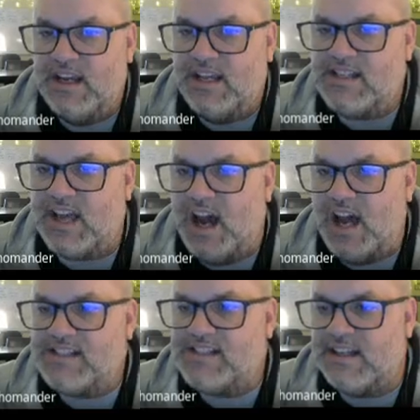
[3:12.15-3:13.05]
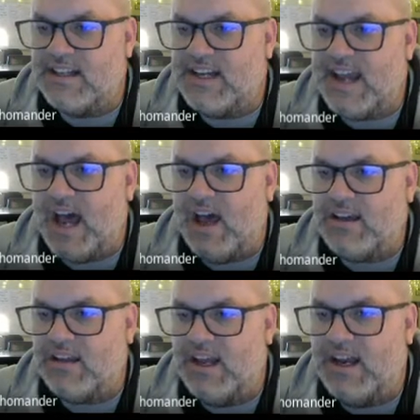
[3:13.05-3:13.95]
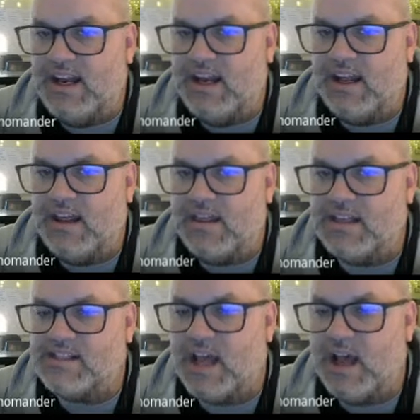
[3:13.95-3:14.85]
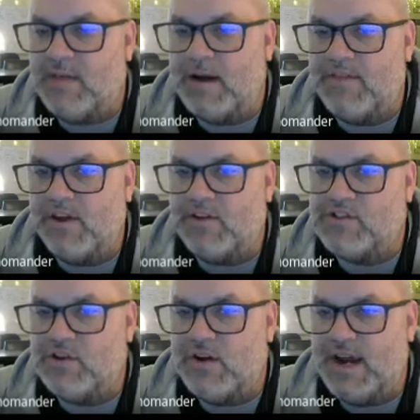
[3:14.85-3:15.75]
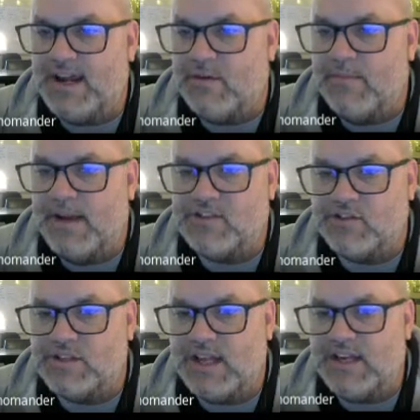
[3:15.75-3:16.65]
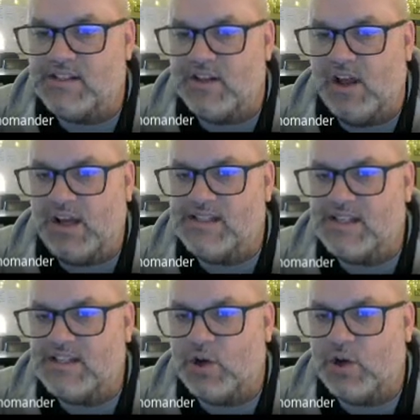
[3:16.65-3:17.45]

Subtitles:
it's constantly calculating the sum of those 2 angle measures. And as long as it's a